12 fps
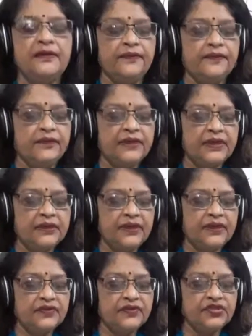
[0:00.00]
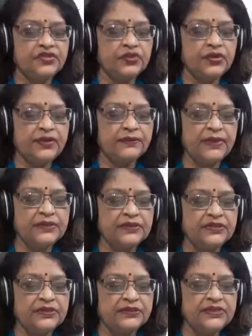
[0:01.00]
that I was stolen by the
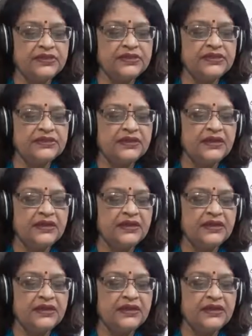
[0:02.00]
gypsies,